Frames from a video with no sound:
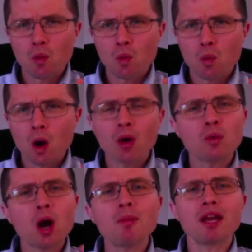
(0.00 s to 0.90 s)
while
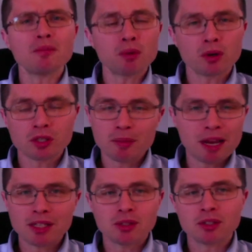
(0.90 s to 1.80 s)
Roman emperors, I
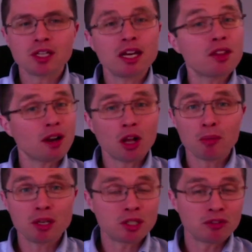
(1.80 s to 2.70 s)
guess you could say another
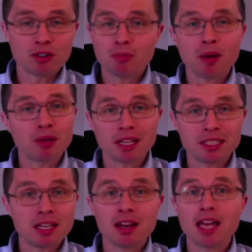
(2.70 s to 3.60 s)
element of Republican
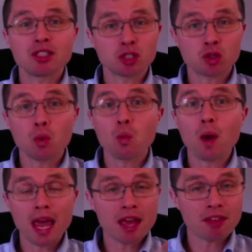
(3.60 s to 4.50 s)
DNA is just the
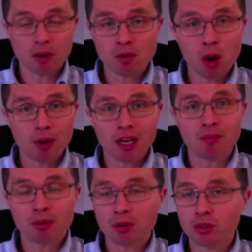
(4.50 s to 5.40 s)
way that Roman
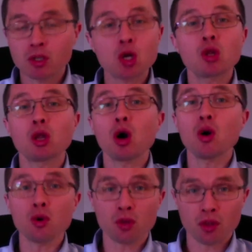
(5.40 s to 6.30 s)
emperors
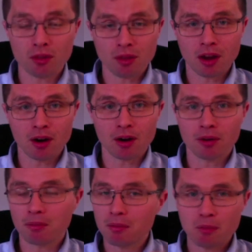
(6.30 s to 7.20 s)
clothe
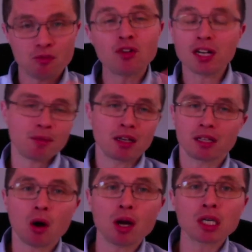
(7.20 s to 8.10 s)
their fundamentally
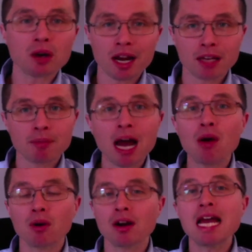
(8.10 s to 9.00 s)
autocratic
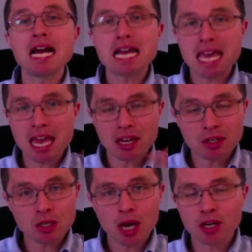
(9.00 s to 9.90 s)
power
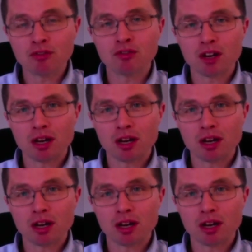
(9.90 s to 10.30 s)
in kind of,